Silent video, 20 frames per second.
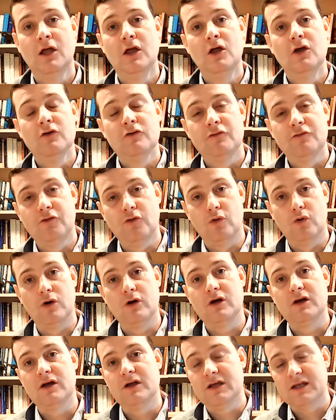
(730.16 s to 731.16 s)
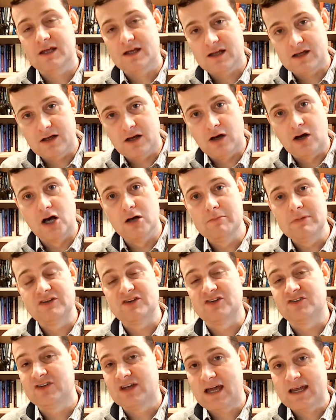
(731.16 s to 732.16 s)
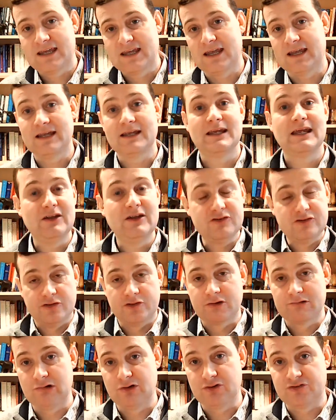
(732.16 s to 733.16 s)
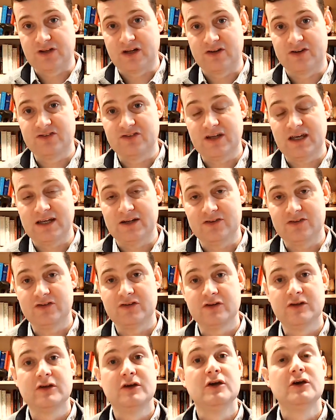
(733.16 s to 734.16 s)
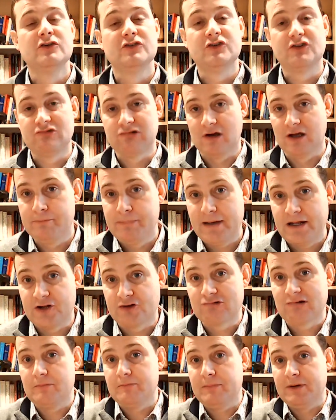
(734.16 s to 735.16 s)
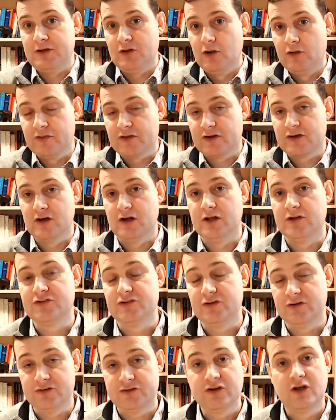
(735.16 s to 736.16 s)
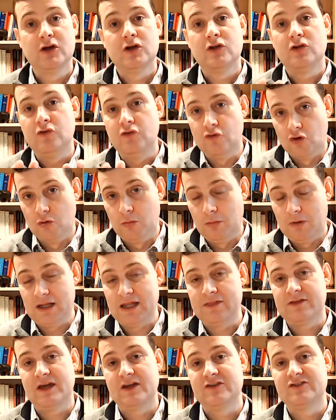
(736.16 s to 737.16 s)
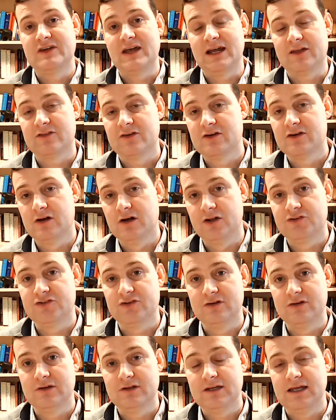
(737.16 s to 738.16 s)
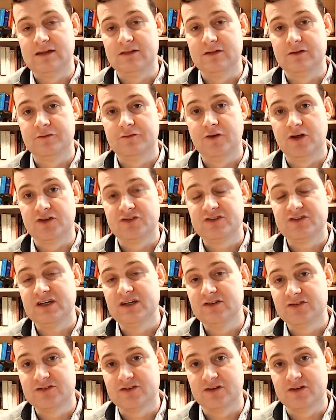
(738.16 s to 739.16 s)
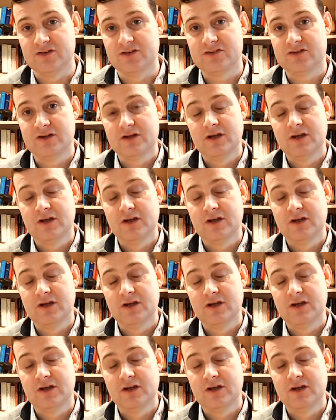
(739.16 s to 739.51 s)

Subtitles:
for armies attacking into the Crusader states to try and penetrate beyond the castles. Normally they attack the castle in the first instance.